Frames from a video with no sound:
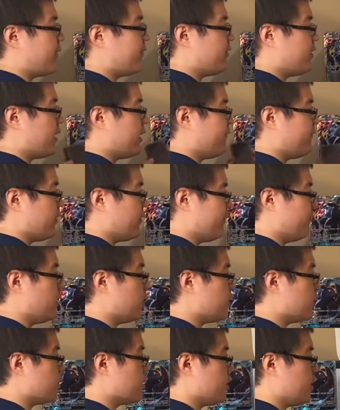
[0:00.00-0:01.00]
heavy if you're
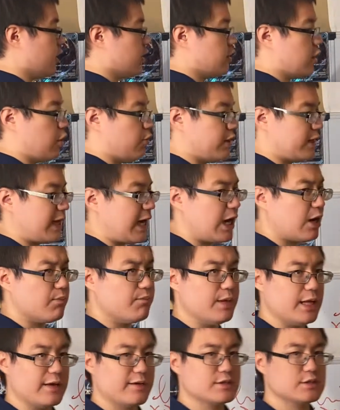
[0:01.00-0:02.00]
very good at knowing how
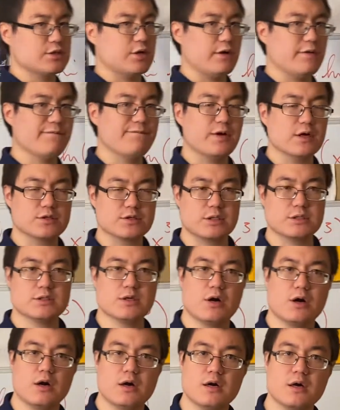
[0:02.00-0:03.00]
big certain functions
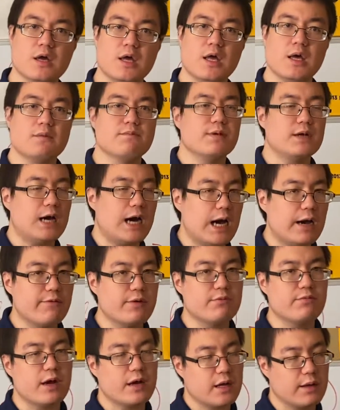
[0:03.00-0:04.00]
are. But I
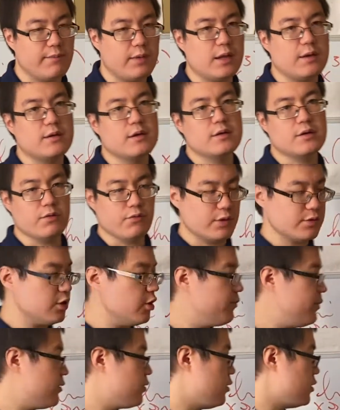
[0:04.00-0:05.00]
would recommend doing
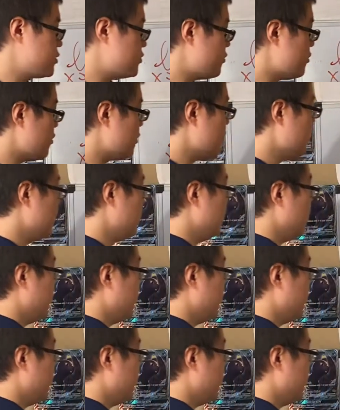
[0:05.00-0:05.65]
L'Hopital's rule.